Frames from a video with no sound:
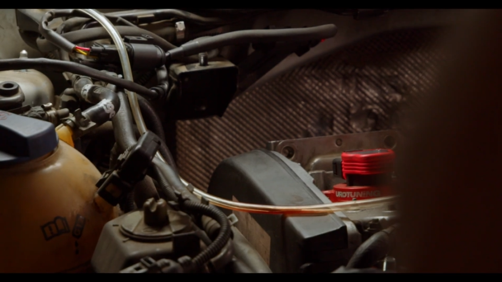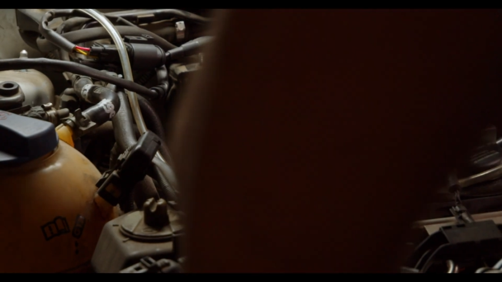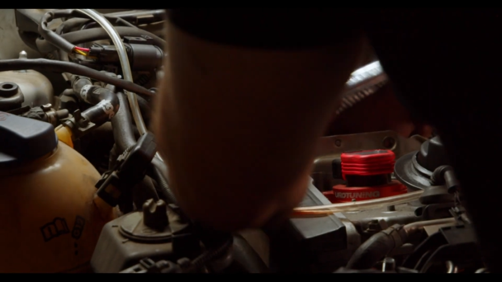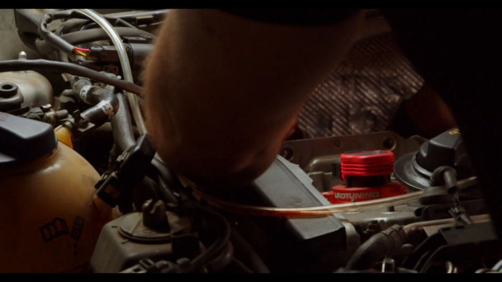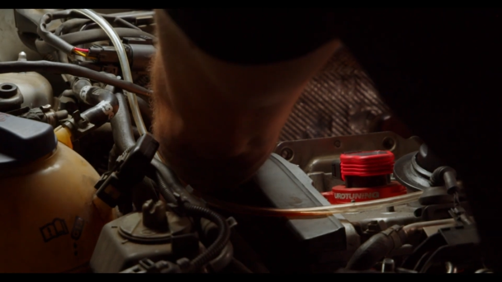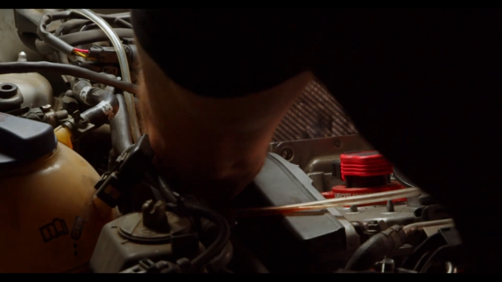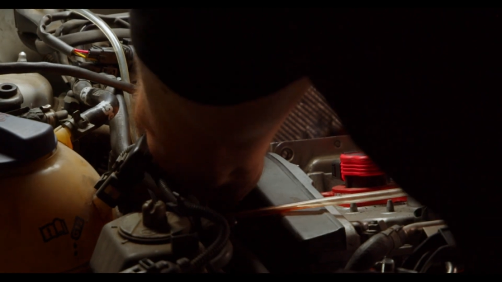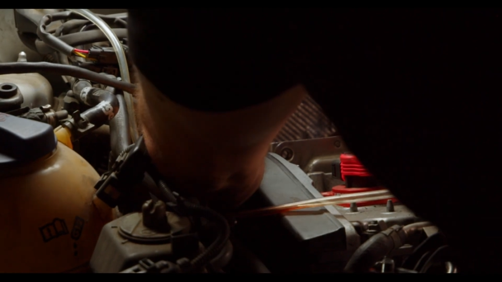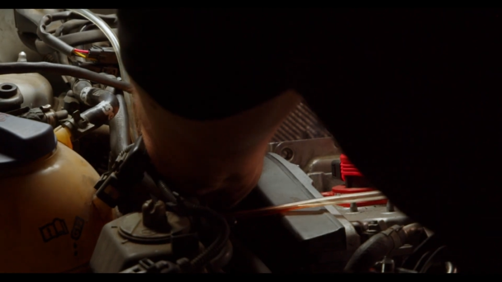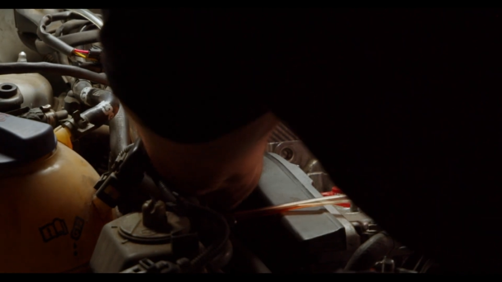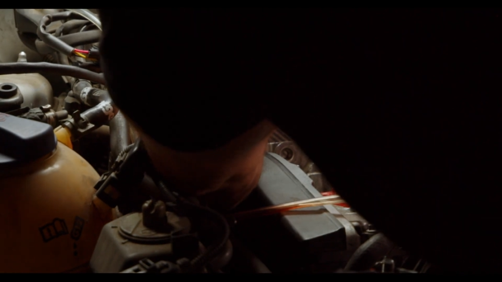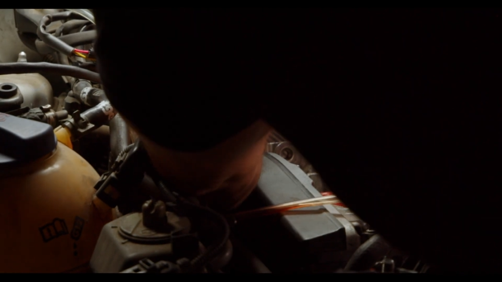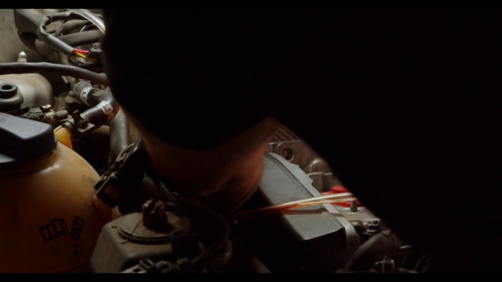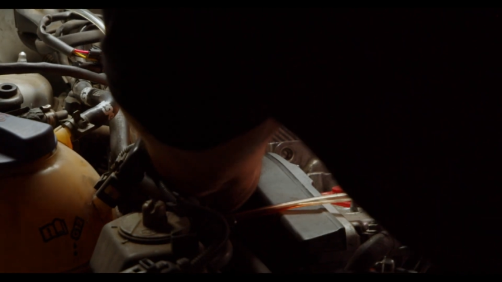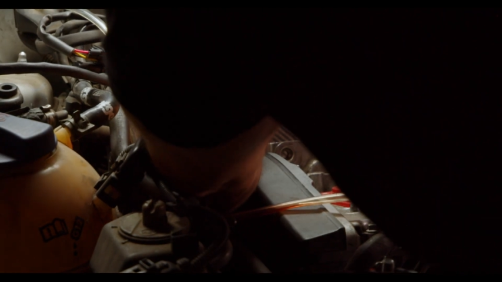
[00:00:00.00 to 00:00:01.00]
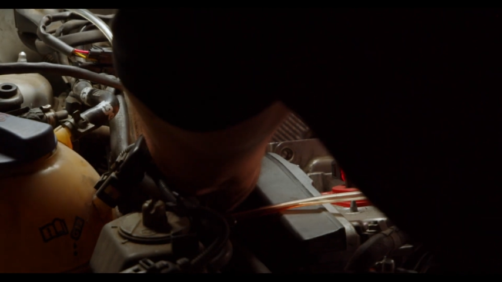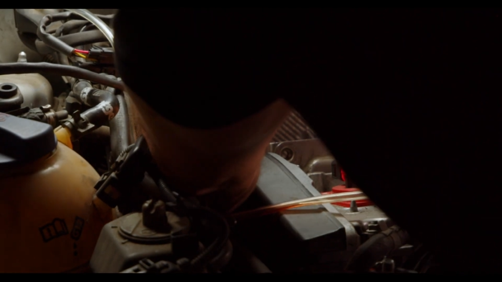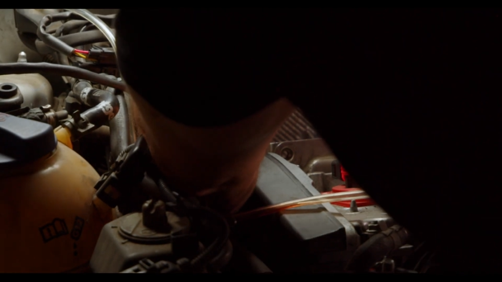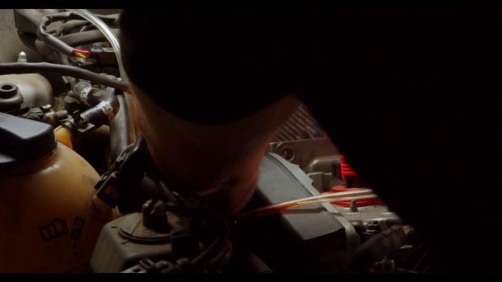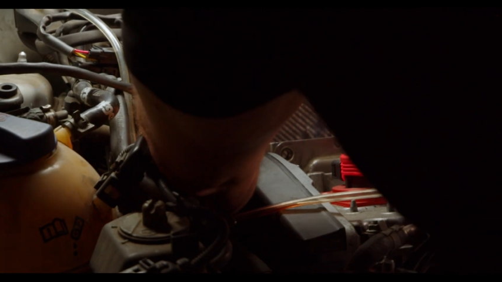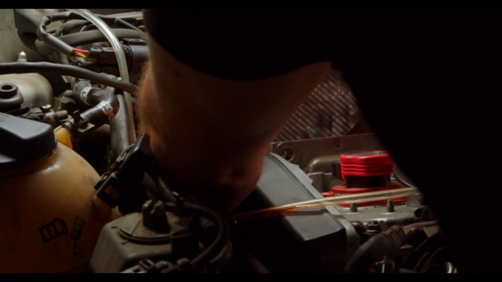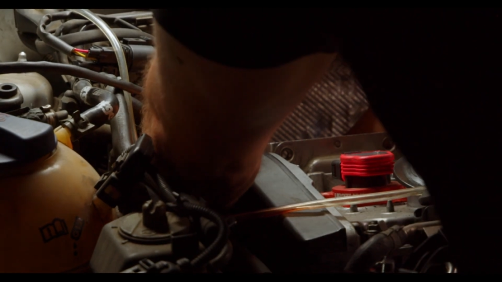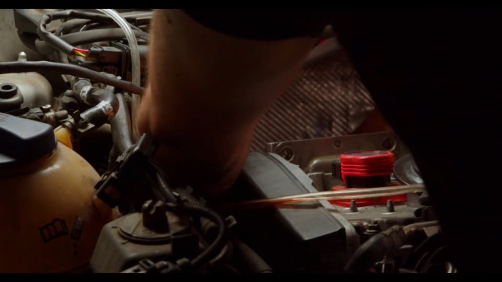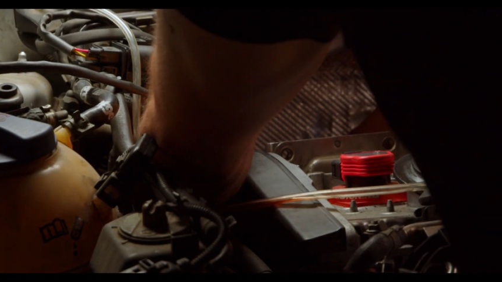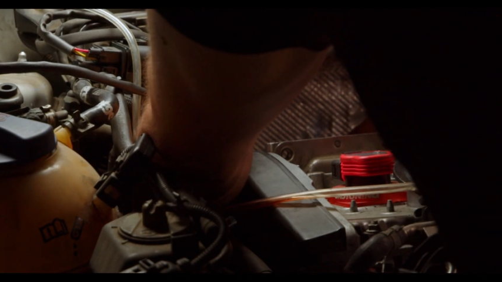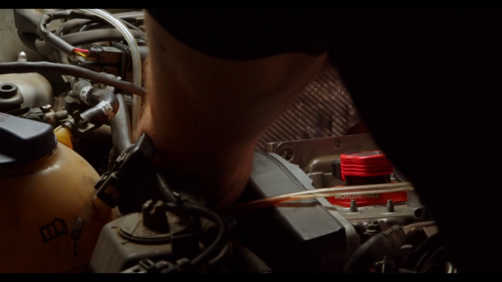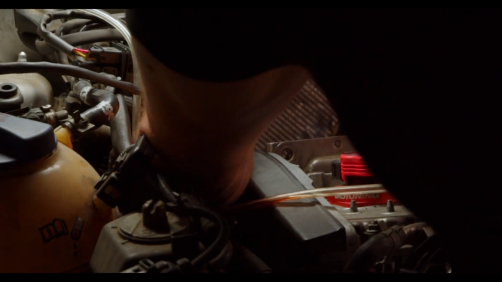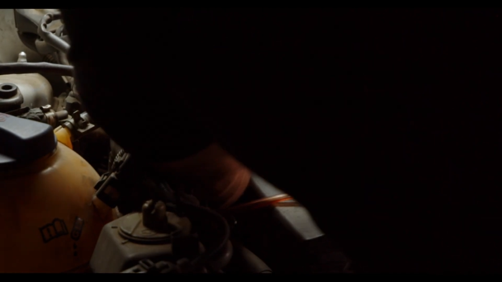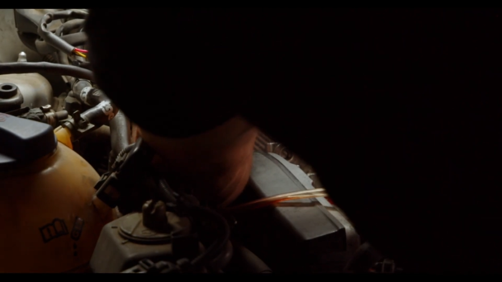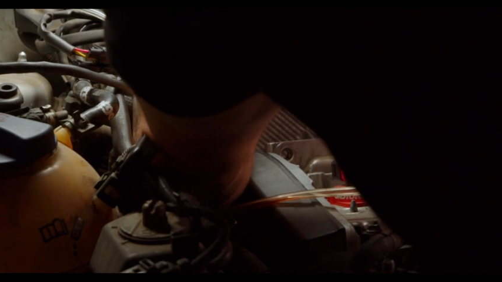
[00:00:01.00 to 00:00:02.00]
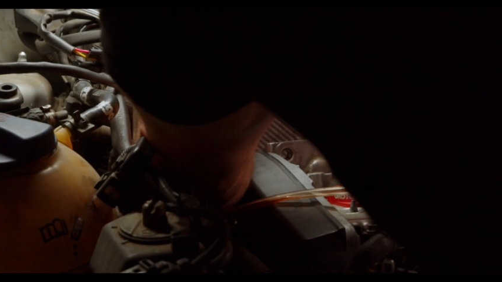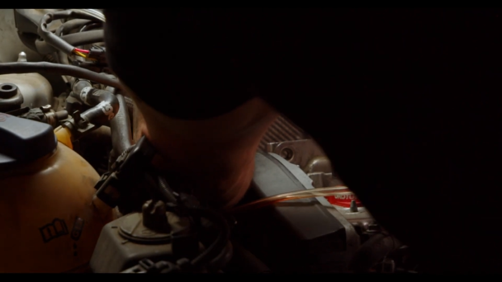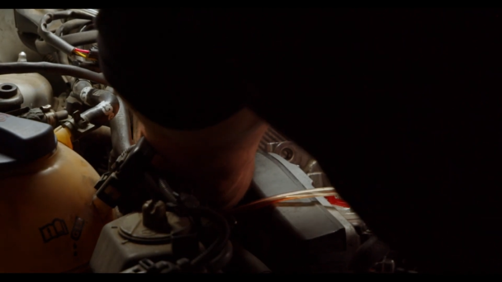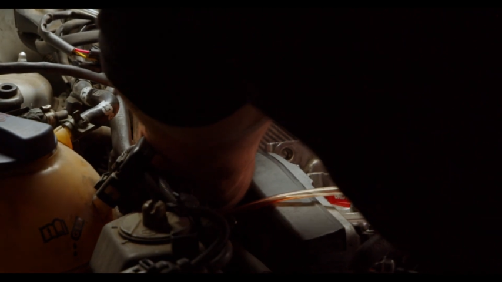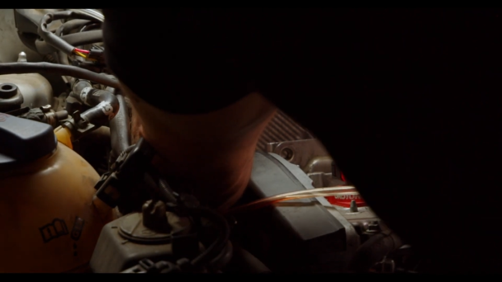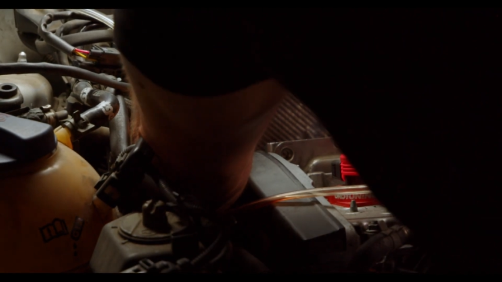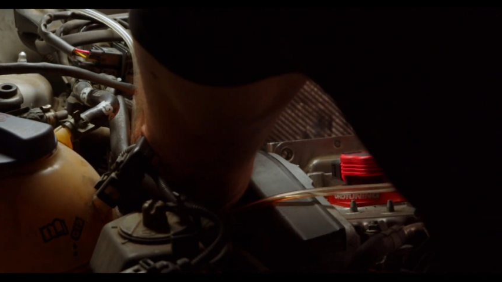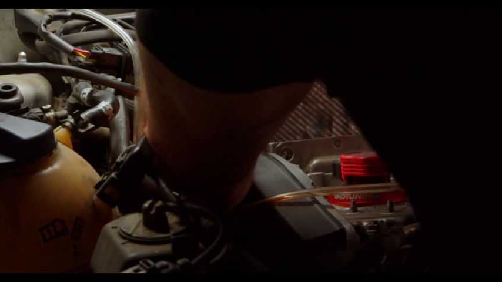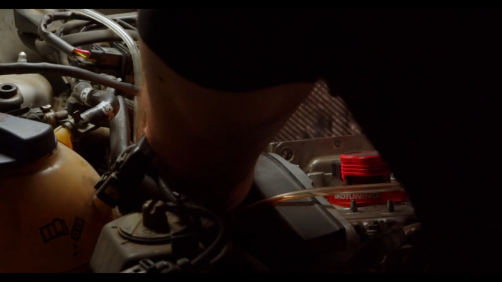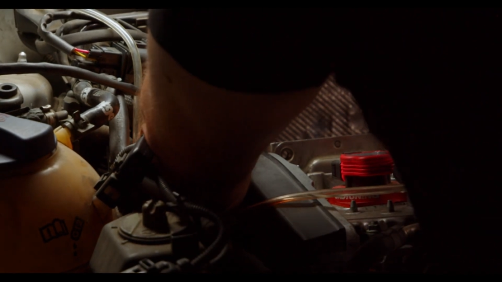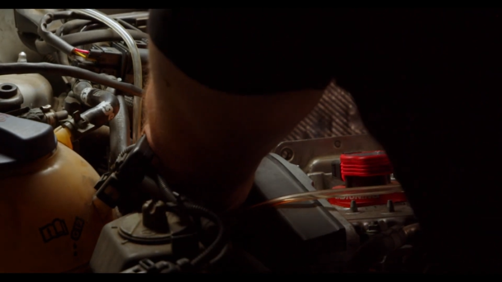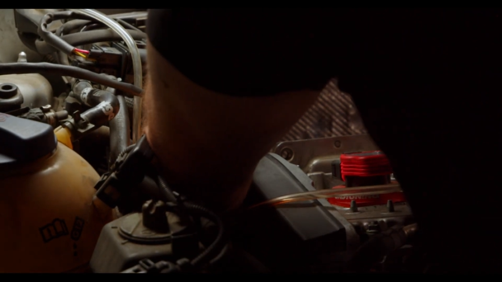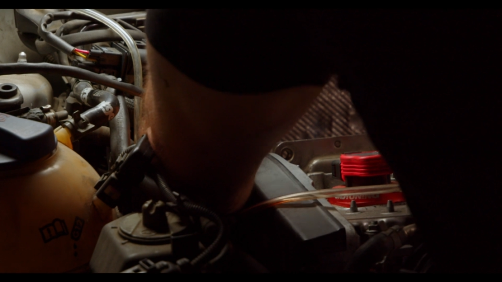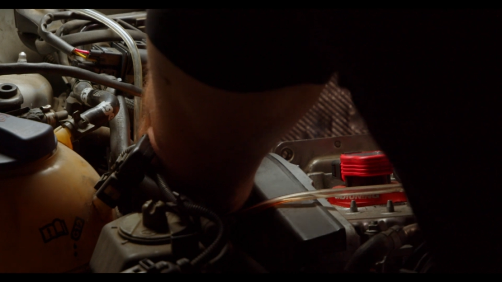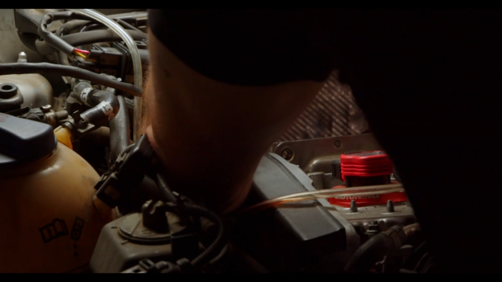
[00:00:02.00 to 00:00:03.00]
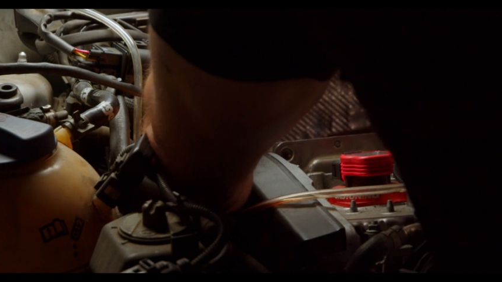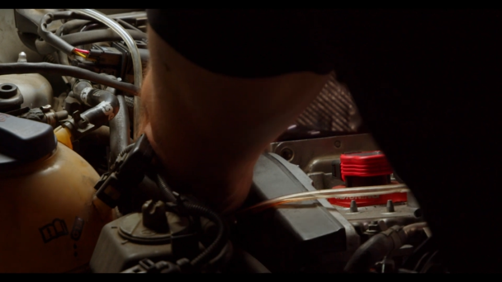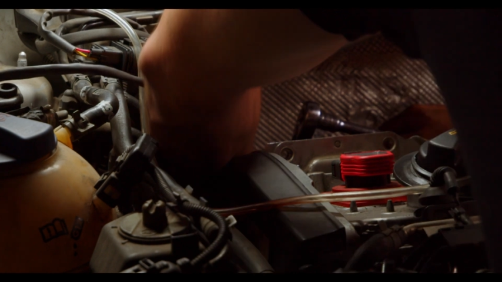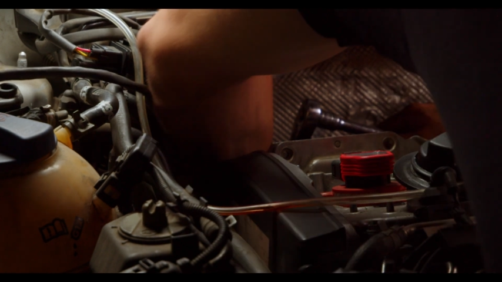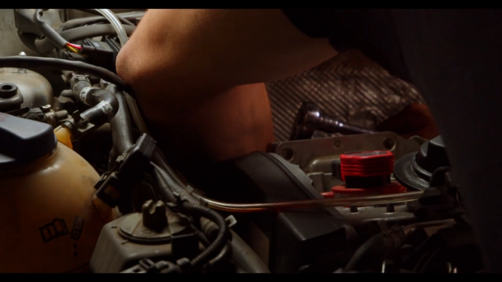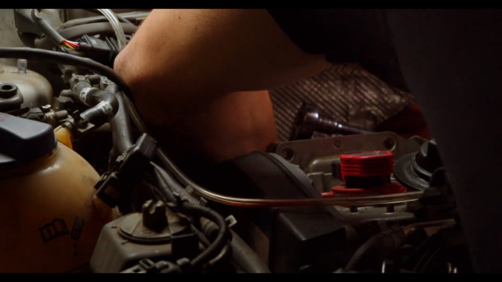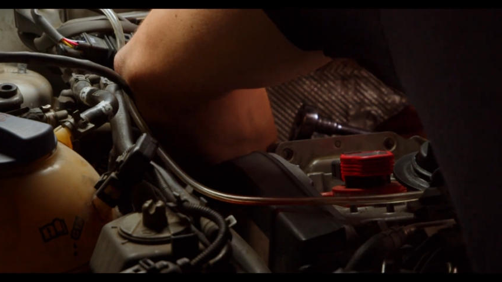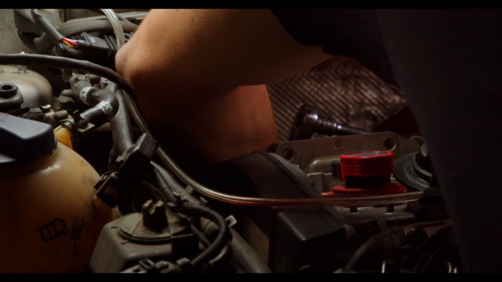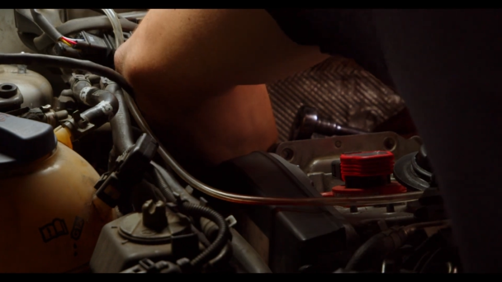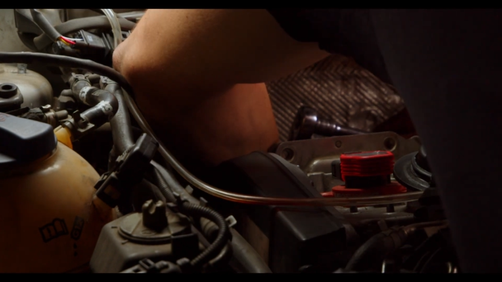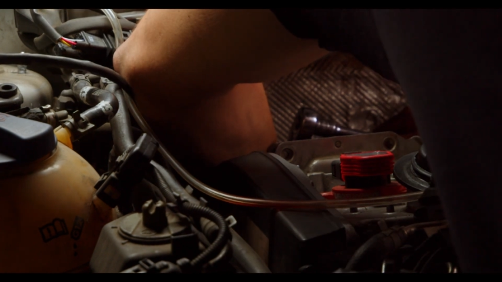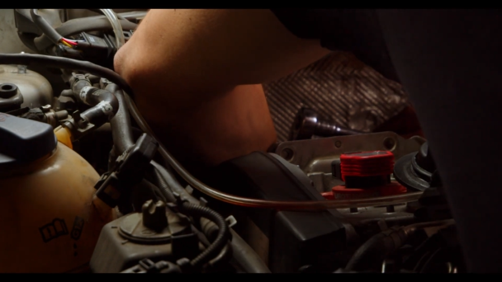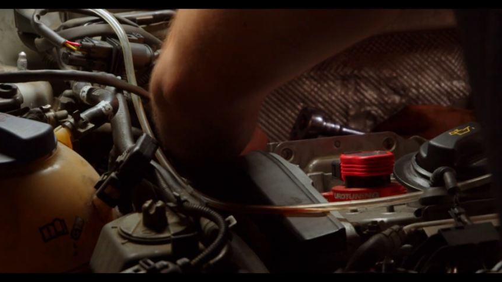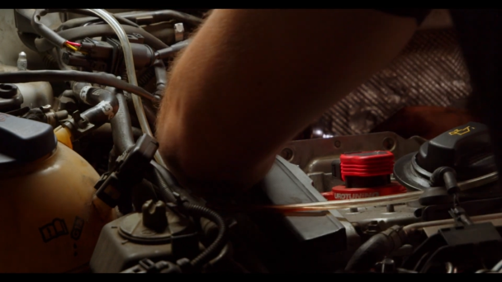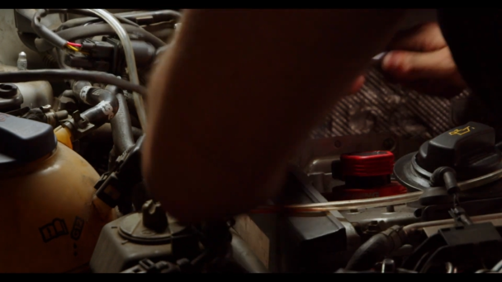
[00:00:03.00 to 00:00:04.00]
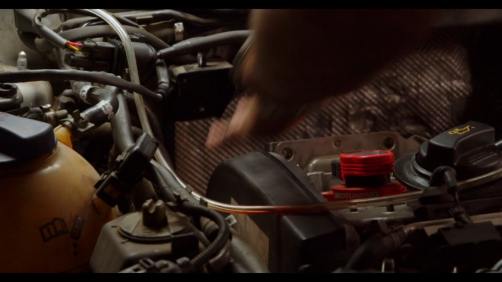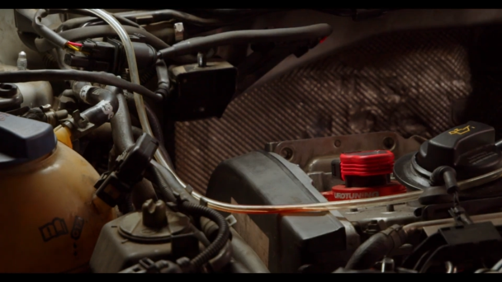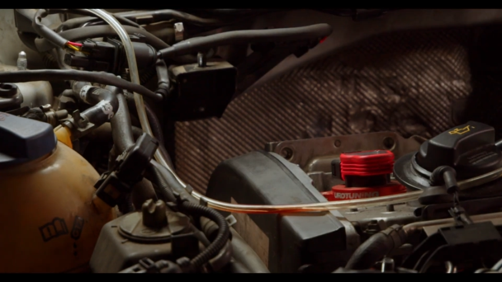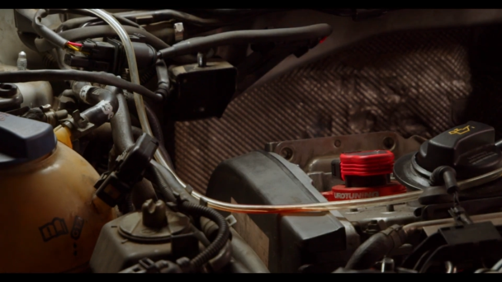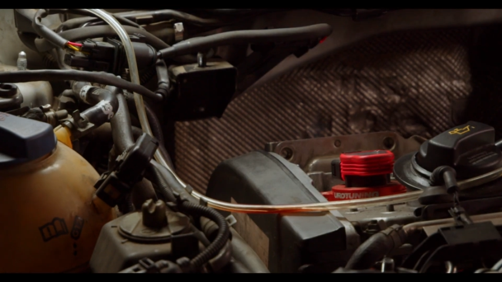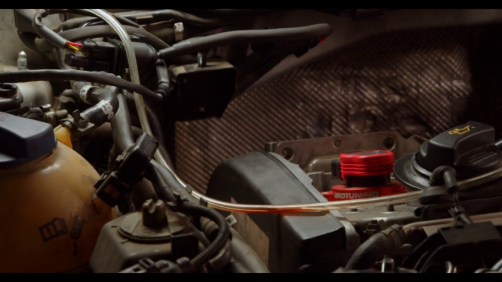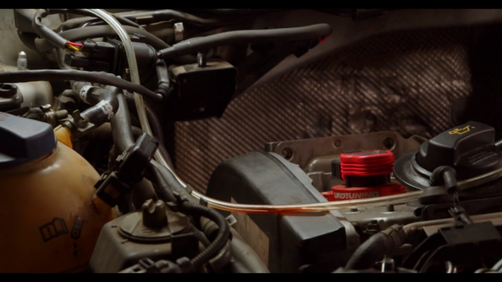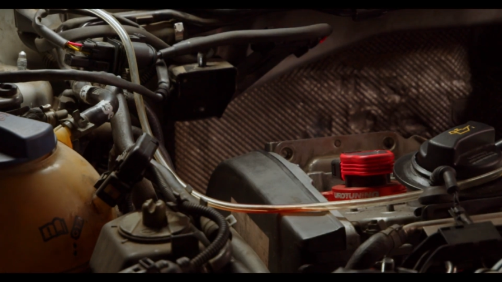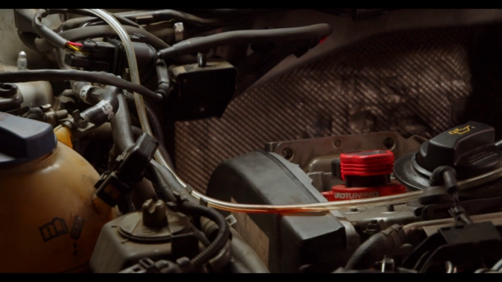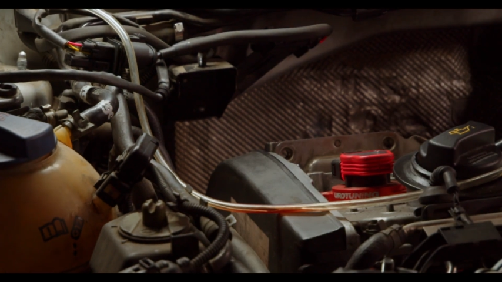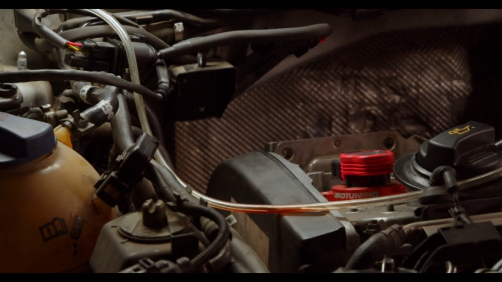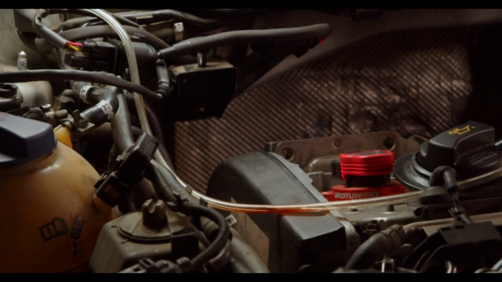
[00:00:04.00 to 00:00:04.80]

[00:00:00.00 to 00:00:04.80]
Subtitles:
(no speaker visible)